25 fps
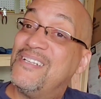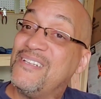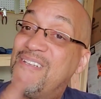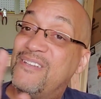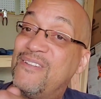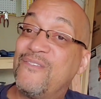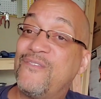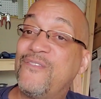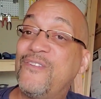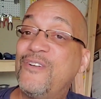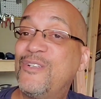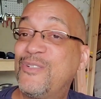
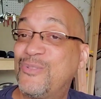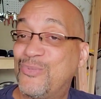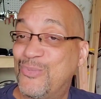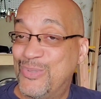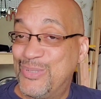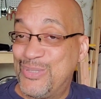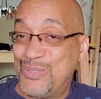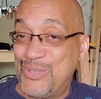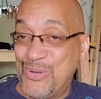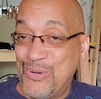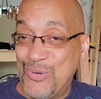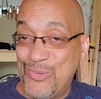the first one
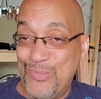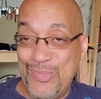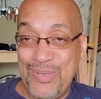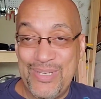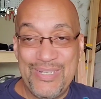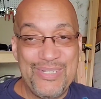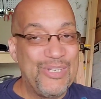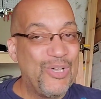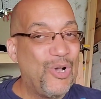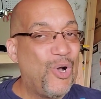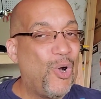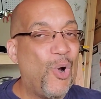told me,
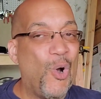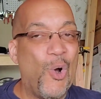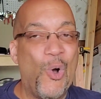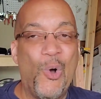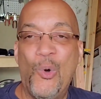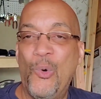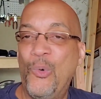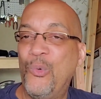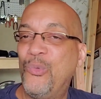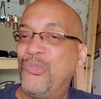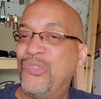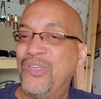the
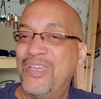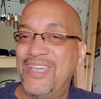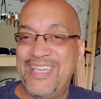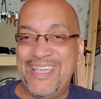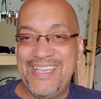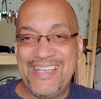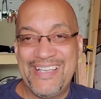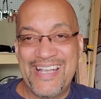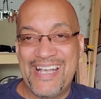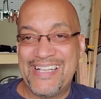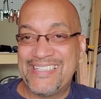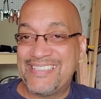whole thing.
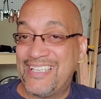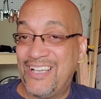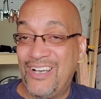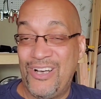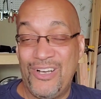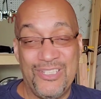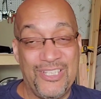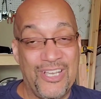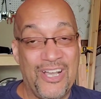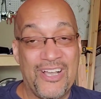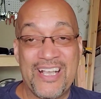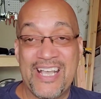I said, "Oh,
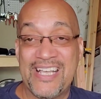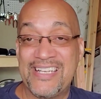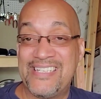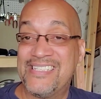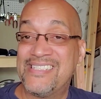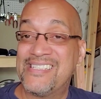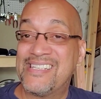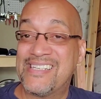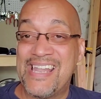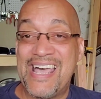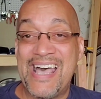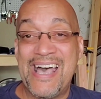y'all got
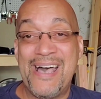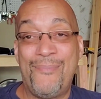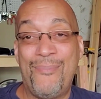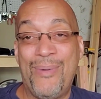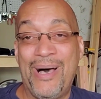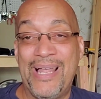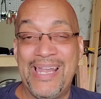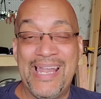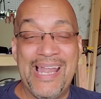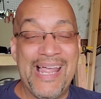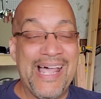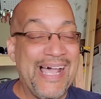this line by
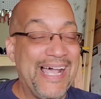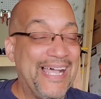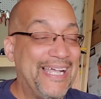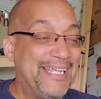line."